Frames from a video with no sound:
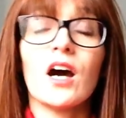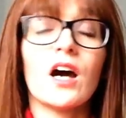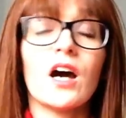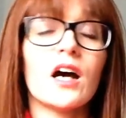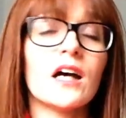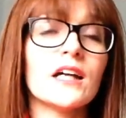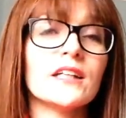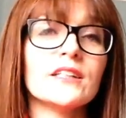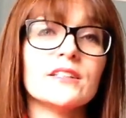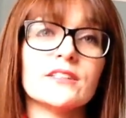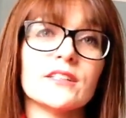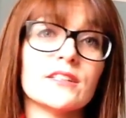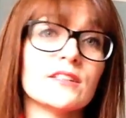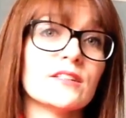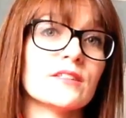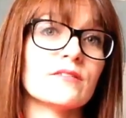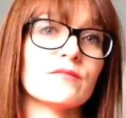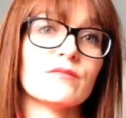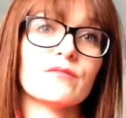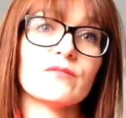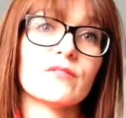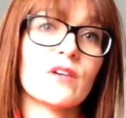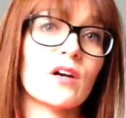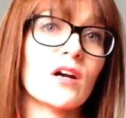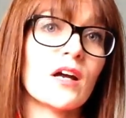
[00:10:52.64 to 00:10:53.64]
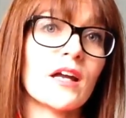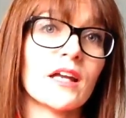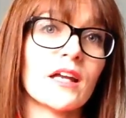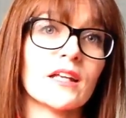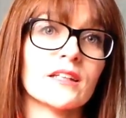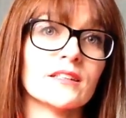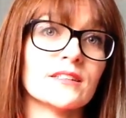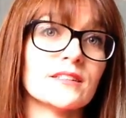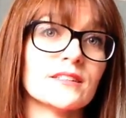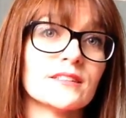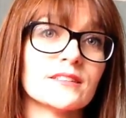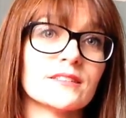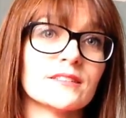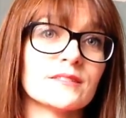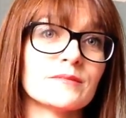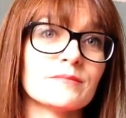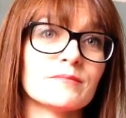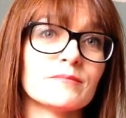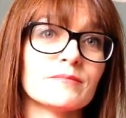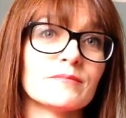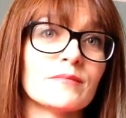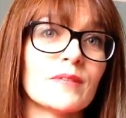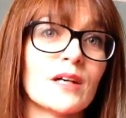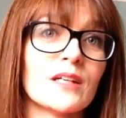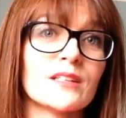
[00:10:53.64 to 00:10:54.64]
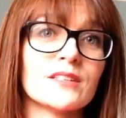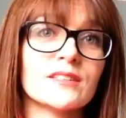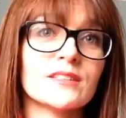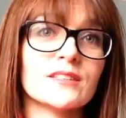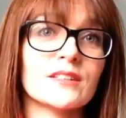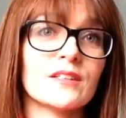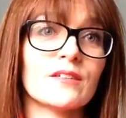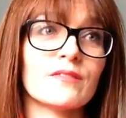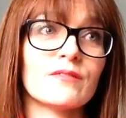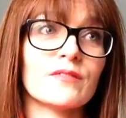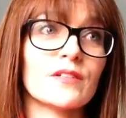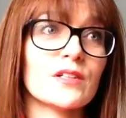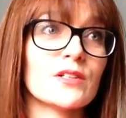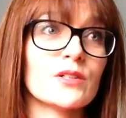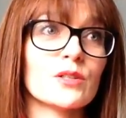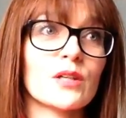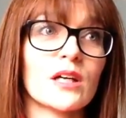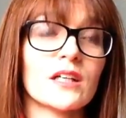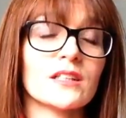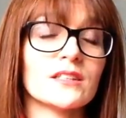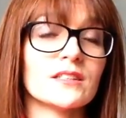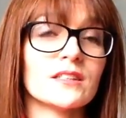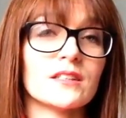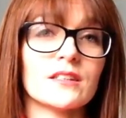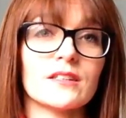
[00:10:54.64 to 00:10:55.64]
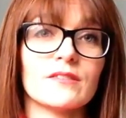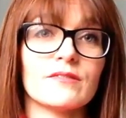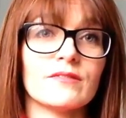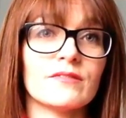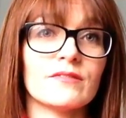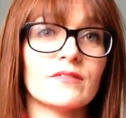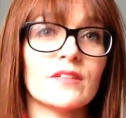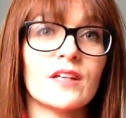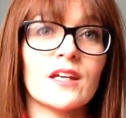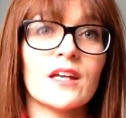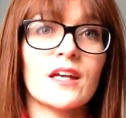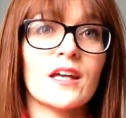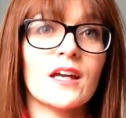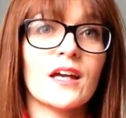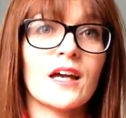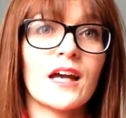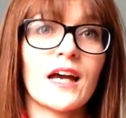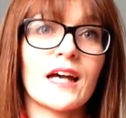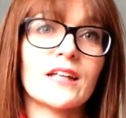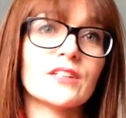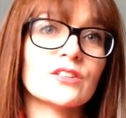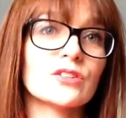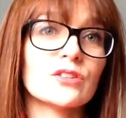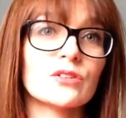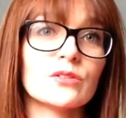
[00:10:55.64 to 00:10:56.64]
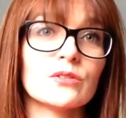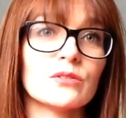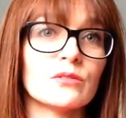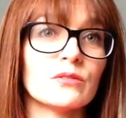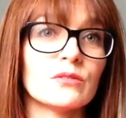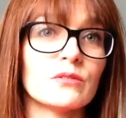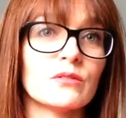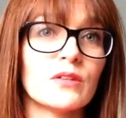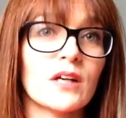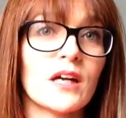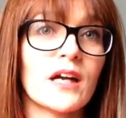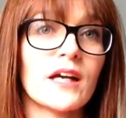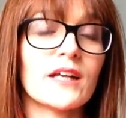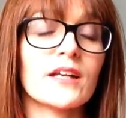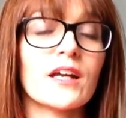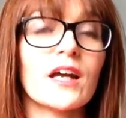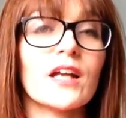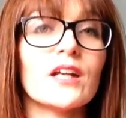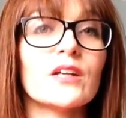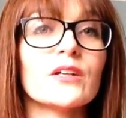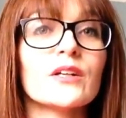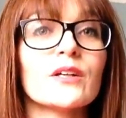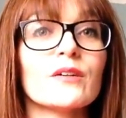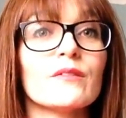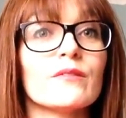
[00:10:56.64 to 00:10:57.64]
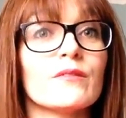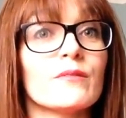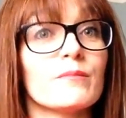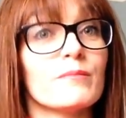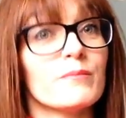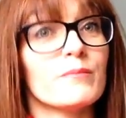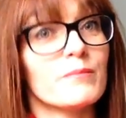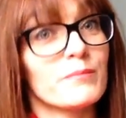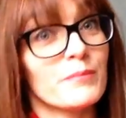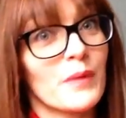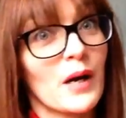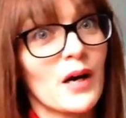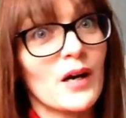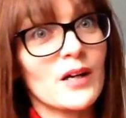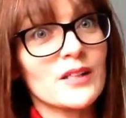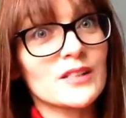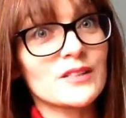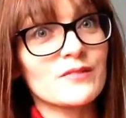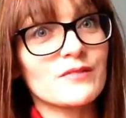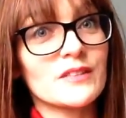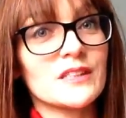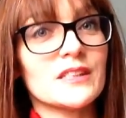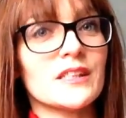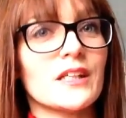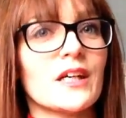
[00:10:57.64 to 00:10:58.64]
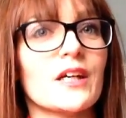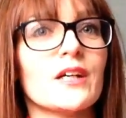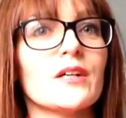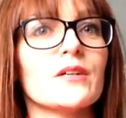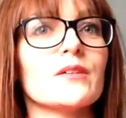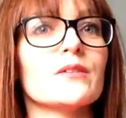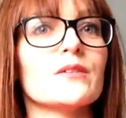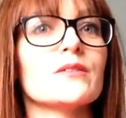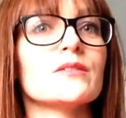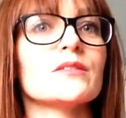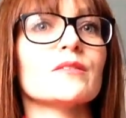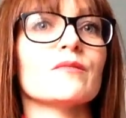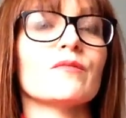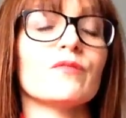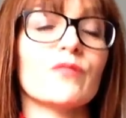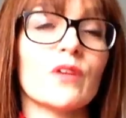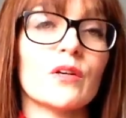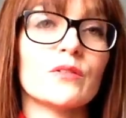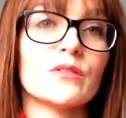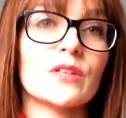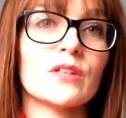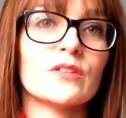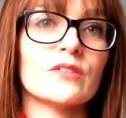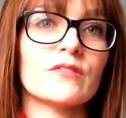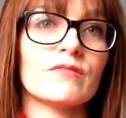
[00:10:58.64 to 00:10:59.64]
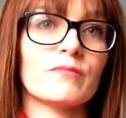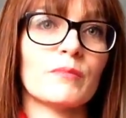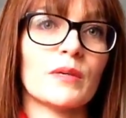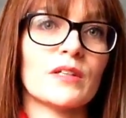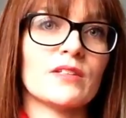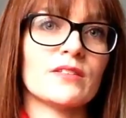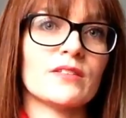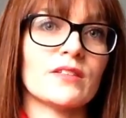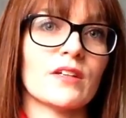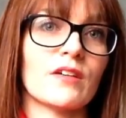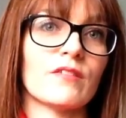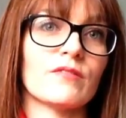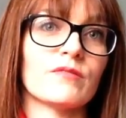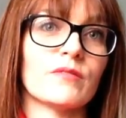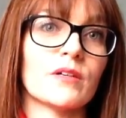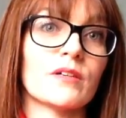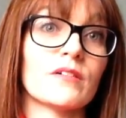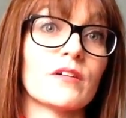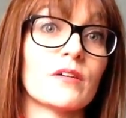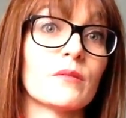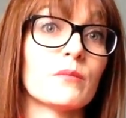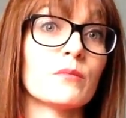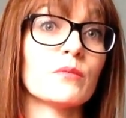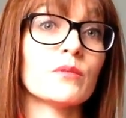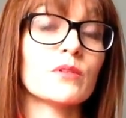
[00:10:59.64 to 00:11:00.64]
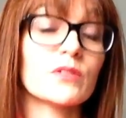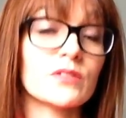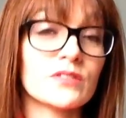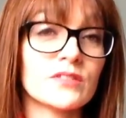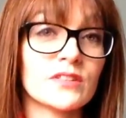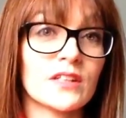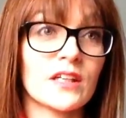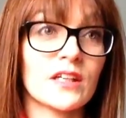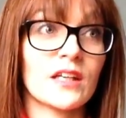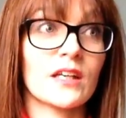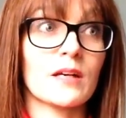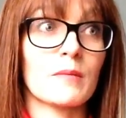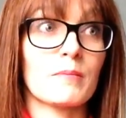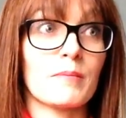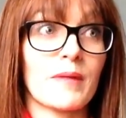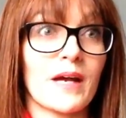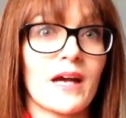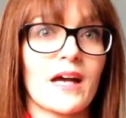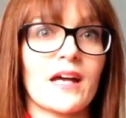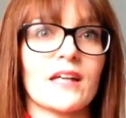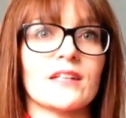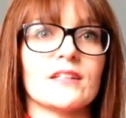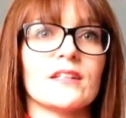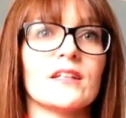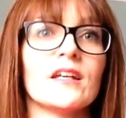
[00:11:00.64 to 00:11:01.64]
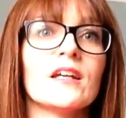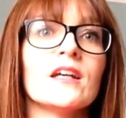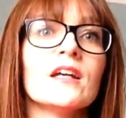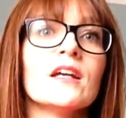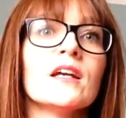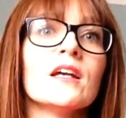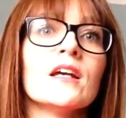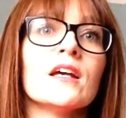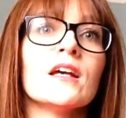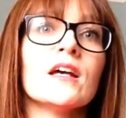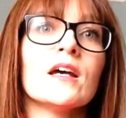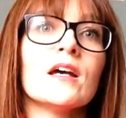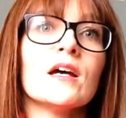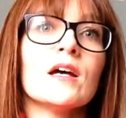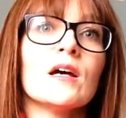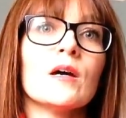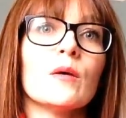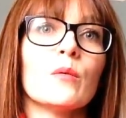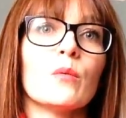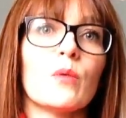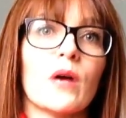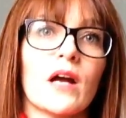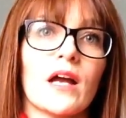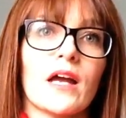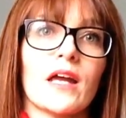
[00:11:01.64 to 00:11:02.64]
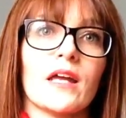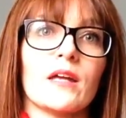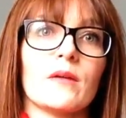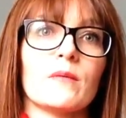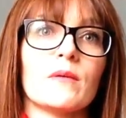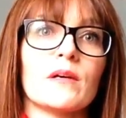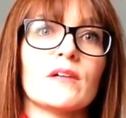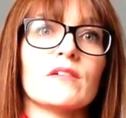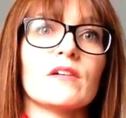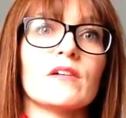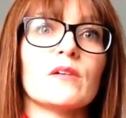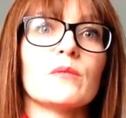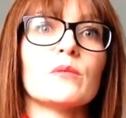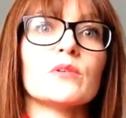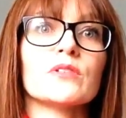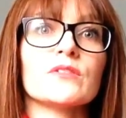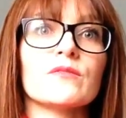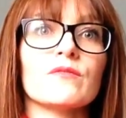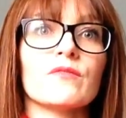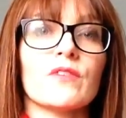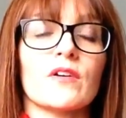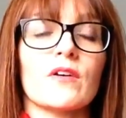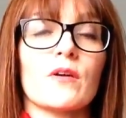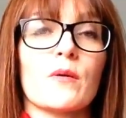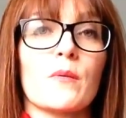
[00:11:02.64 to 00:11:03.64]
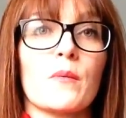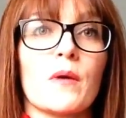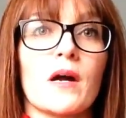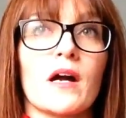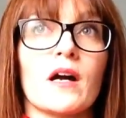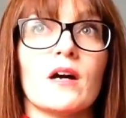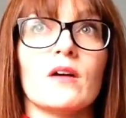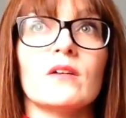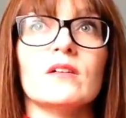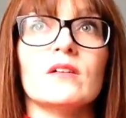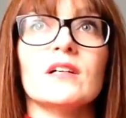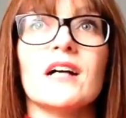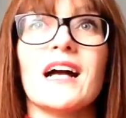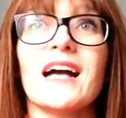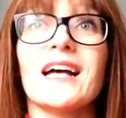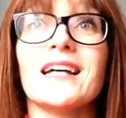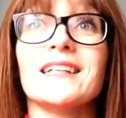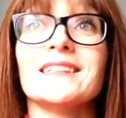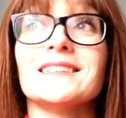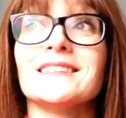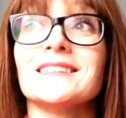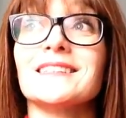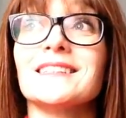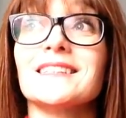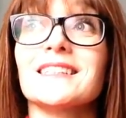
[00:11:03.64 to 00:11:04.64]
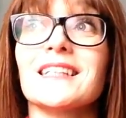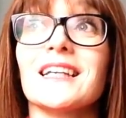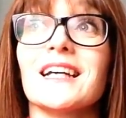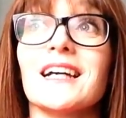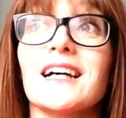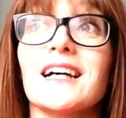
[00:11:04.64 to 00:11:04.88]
I didn't find myself attractive at all. And I look at past videos and photos of myself where I was in a bad way, where I wasn't very well, and